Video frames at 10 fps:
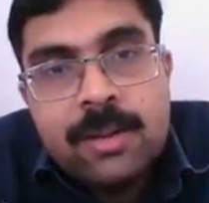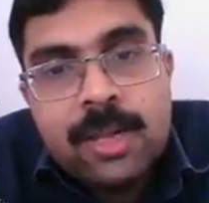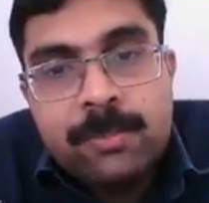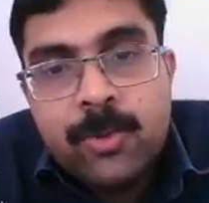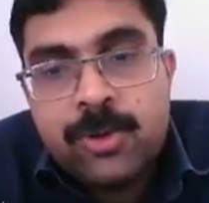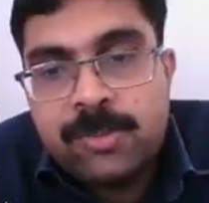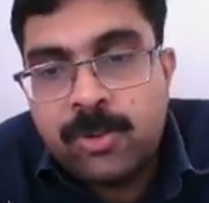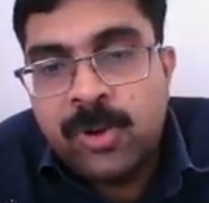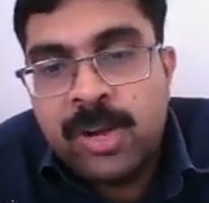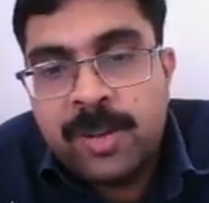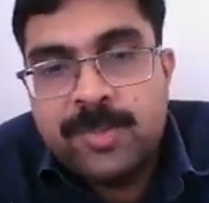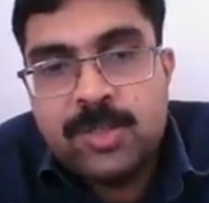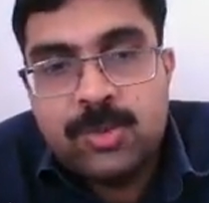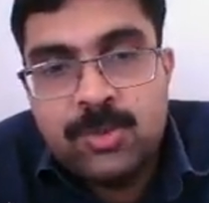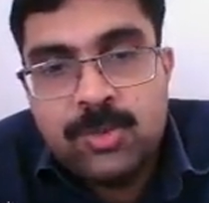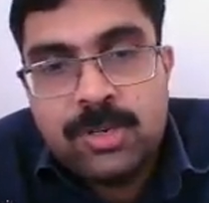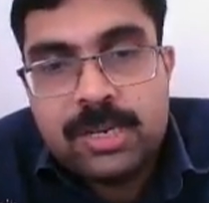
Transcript: computer programs to